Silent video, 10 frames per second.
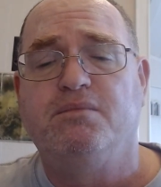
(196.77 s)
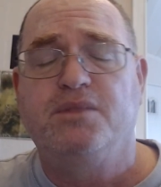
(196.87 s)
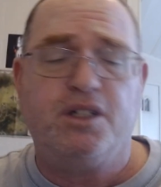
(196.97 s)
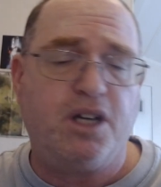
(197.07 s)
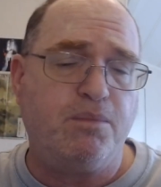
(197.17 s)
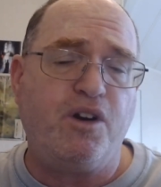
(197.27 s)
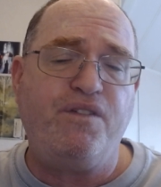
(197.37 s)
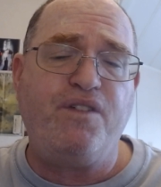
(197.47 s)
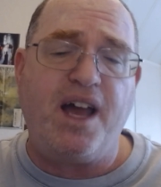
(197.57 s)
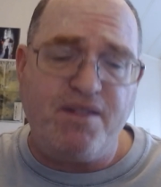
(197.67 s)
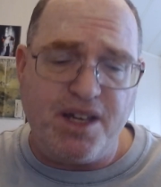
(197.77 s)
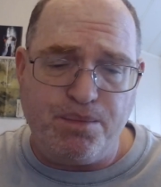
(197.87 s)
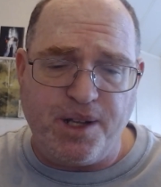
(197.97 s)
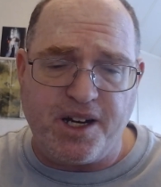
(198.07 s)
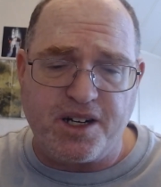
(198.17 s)
There are more 5e
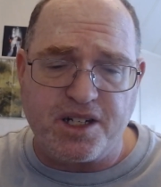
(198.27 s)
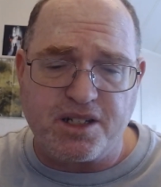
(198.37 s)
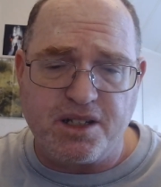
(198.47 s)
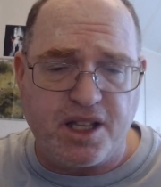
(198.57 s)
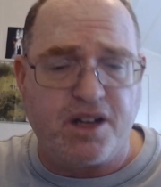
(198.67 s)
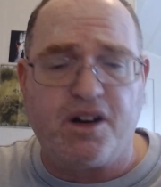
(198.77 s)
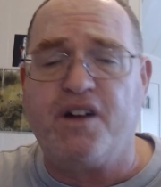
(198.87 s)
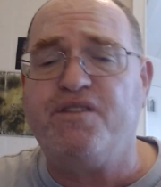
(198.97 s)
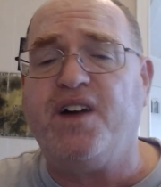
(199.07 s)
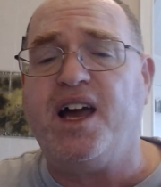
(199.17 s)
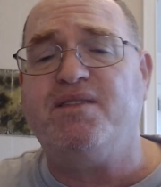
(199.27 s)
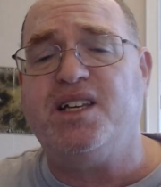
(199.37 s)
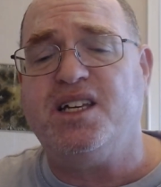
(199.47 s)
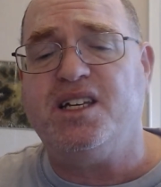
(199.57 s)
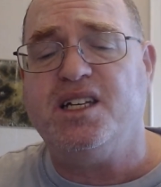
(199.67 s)
players than there are
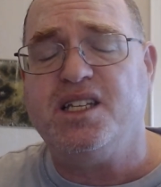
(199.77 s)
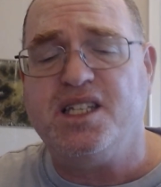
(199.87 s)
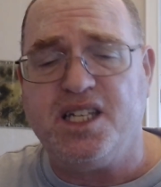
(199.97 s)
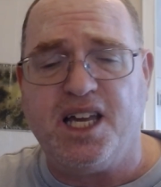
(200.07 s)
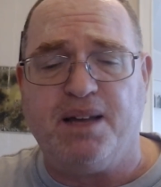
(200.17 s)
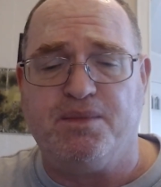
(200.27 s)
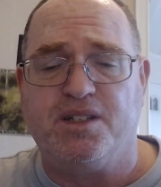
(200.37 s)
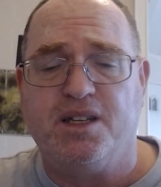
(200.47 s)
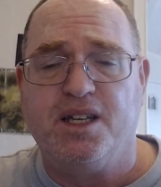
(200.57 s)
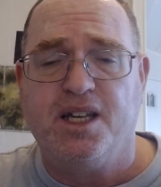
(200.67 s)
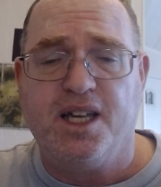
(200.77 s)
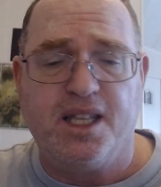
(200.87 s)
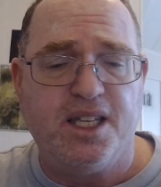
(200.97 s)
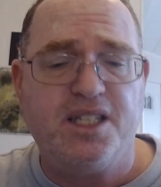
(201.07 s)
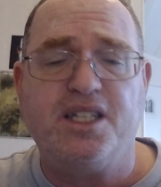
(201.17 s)
5e DMs.
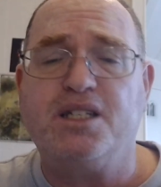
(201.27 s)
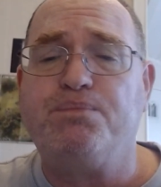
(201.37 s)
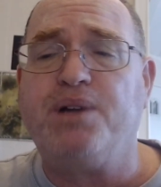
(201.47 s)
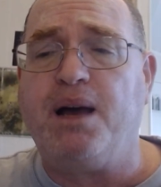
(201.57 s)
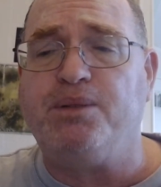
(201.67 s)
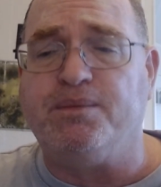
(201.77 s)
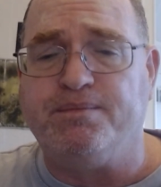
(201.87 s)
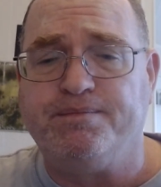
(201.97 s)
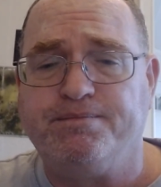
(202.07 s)
And this is a problem.